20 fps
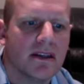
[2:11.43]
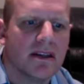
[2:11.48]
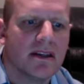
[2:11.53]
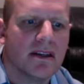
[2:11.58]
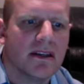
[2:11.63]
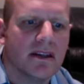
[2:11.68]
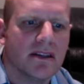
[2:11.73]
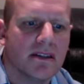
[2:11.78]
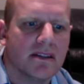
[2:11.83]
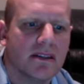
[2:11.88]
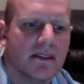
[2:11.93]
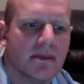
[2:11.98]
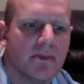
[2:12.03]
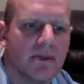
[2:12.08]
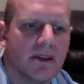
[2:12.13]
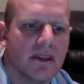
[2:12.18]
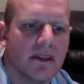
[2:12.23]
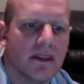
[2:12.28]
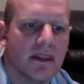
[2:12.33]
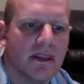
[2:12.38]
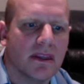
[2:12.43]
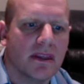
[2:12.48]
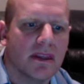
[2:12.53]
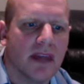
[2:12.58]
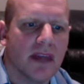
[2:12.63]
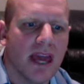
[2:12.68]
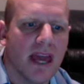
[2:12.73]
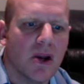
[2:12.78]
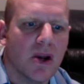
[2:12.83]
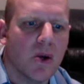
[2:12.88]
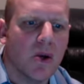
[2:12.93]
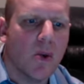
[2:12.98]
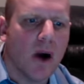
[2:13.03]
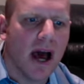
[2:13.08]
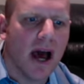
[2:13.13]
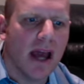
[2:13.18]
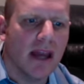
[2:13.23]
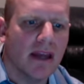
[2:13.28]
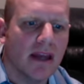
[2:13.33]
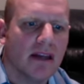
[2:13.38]
is simply the
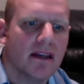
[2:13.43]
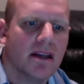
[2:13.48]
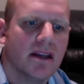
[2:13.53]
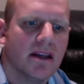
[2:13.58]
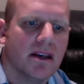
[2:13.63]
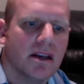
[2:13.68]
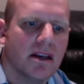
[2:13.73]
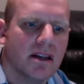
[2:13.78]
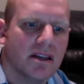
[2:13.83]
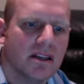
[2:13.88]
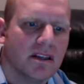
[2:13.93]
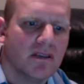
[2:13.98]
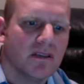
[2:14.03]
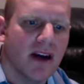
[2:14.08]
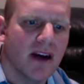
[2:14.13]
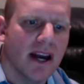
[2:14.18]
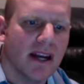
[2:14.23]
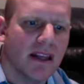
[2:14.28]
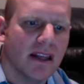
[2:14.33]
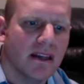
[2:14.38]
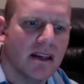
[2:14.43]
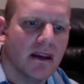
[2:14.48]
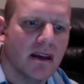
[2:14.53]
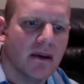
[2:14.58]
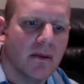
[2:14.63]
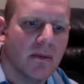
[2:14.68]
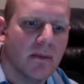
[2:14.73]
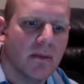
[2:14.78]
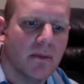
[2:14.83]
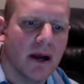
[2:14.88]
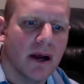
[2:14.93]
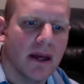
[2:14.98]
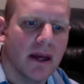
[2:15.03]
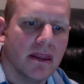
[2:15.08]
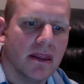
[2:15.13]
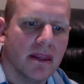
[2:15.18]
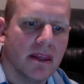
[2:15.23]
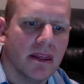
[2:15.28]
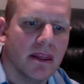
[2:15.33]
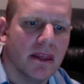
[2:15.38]
NOI divided by
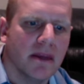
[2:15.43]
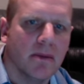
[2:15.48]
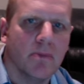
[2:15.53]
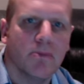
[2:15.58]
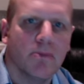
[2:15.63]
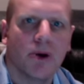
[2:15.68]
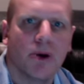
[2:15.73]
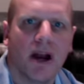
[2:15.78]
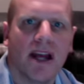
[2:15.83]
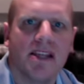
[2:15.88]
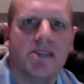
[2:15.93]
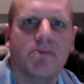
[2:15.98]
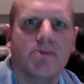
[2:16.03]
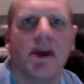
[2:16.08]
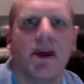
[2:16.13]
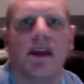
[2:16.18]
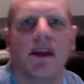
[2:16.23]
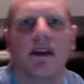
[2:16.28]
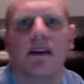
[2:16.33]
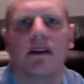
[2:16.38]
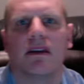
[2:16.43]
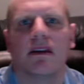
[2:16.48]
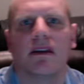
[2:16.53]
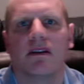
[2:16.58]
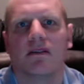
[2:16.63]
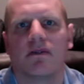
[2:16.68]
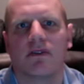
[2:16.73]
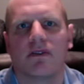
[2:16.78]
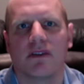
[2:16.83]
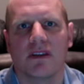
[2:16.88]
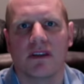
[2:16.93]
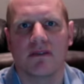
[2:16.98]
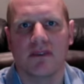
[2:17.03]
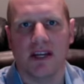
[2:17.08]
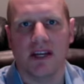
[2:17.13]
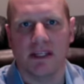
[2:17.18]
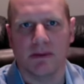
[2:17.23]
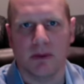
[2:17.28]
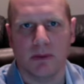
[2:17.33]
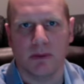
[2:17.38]
the price paid for the
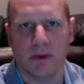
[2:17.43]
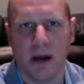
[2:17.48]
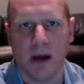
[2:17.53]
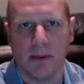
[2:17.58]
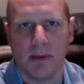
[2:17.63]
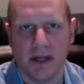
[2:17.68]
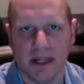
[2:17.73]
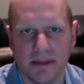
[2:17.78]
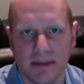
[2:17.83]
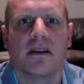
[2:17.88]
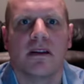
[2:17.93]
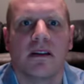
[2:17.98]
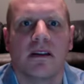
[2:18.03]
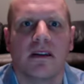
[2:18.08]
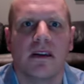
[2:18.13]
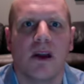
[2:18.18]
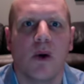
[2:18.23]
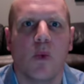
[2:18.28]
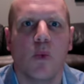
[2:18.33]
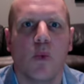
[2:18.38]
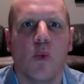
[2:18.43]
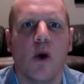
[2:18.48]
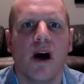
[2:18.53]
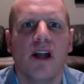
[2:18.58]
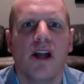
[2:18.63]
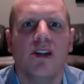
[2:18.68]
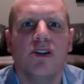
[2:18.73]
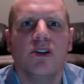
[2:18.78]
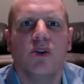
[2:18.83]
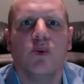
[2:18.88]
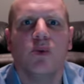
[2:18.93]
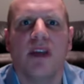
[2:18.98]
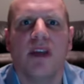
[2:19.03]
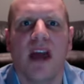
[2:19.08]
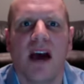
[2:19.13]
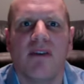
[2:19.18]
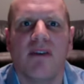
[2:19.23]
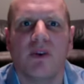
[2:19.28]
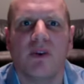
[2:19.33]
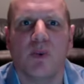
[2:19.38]
investment property. Now, what do we
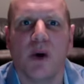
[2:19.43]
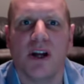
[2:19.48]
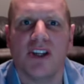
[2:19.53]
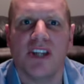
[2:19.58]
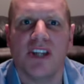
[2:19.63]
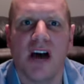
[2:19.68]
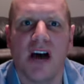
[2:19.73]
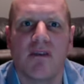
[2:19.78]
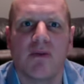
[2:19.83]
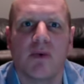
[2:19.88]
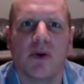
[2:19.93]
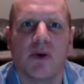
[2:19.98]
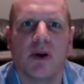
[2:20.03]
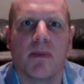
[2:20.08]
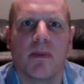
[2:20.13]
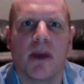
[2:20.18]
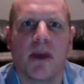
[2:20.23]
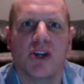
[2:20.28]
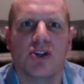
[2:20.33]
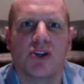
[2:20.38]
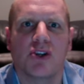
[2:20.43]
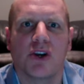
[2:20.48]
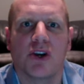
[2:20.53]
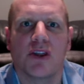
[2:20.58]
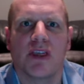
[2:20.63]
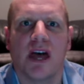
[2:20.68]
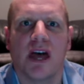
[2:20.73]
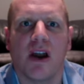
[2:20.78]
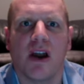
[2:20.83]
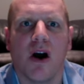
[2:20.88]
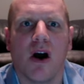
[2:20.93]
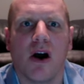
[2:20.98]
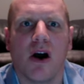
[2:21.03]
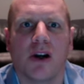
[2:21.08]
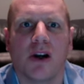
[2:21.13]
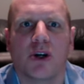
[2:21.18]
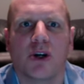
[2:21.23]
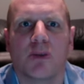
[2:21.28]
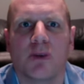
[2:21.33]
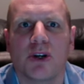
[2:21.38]
have to watch out for to make sure that our
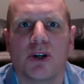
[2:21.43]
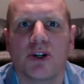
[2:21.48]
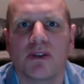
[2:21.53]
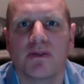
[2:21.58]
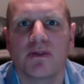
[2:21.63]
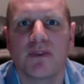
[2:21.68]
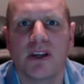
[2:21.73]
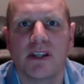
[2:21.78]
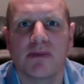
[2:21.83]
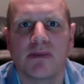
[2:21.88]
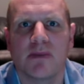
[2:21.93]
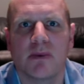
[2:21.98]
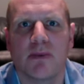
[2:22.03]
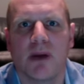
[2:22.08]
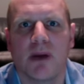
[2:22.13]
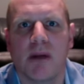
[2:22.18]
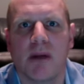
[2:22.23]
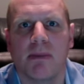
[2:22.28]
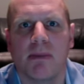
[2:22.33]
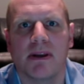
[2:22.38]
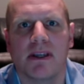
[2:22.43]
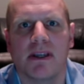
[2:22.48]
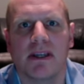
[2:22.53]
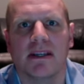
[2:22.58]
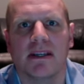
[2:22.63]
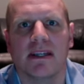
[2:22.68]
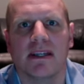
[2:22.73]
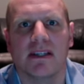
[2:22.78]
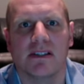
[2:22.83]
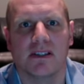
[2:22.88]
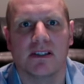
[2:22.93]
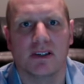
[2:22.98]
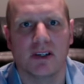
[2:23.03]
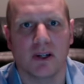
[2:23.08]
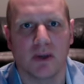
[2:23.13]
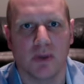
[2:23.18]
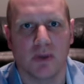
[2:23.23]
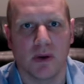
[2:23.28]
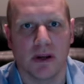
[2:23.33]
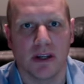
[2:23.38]
commercial investment property is a
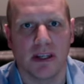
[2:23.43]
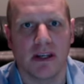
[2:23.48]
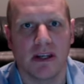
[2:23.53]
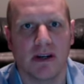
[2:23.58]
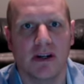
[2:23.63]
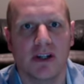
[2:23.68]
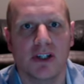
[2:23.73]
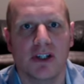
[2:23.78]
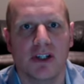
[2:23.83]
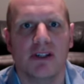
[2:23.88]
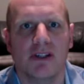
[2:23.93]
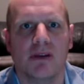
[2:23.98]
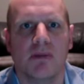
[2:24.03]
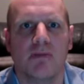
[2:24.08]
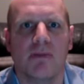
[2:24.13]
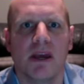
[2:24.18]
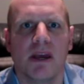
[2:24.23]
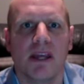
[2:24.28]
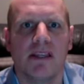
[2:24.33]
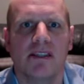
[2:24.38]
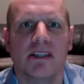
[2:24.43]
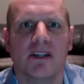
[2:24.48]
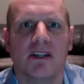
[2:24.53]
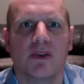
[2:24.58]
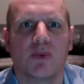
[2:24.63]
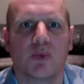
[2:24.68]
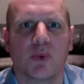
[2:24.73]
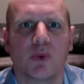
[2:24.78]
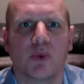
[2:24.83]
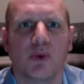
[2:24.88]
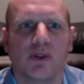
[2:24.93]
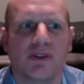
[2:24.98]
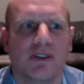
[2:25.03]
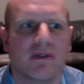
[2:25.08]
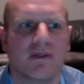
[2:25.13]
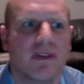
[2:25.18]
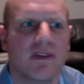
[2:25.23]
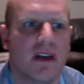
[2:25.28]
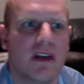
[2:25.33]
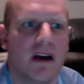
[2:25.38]
good one? Here are just some basic rules
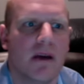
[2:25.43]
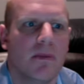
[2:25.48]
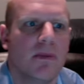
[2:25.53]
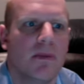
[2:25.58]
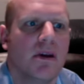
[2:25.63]
of thumb.